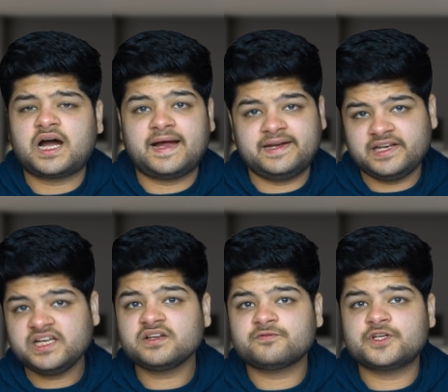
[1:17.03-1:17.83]

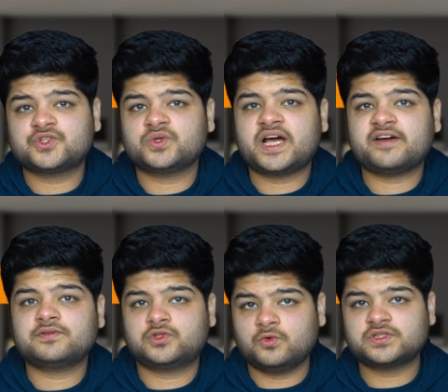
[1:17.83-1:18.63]
Ideally, we should
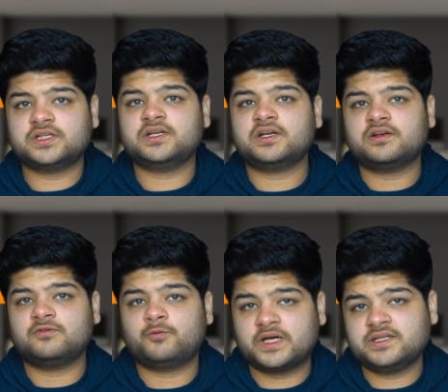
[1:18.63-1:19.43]
have chosen
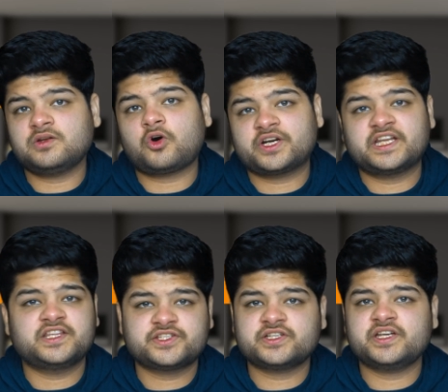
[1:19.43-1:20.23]
one
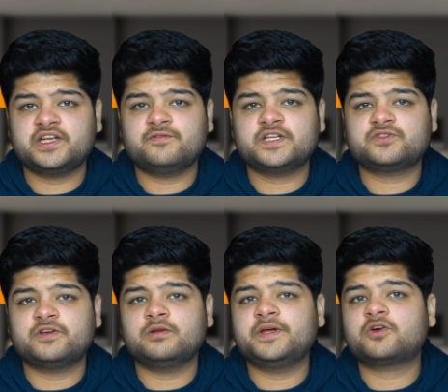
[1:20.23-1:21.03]
organization in which
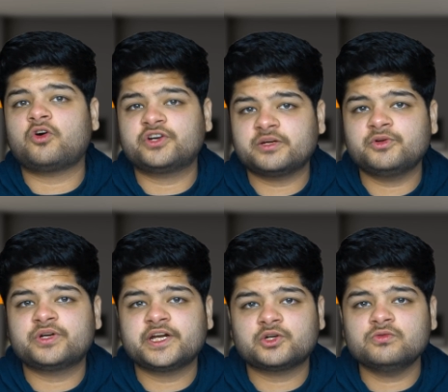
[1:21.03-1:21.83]
we'll be
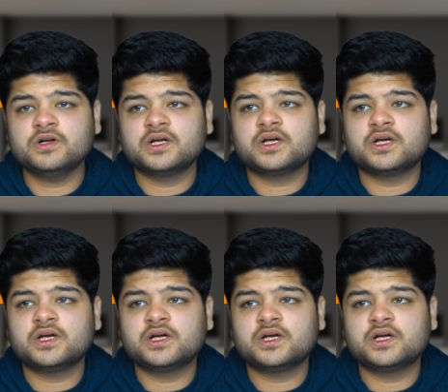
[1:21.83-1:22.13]
contributing to.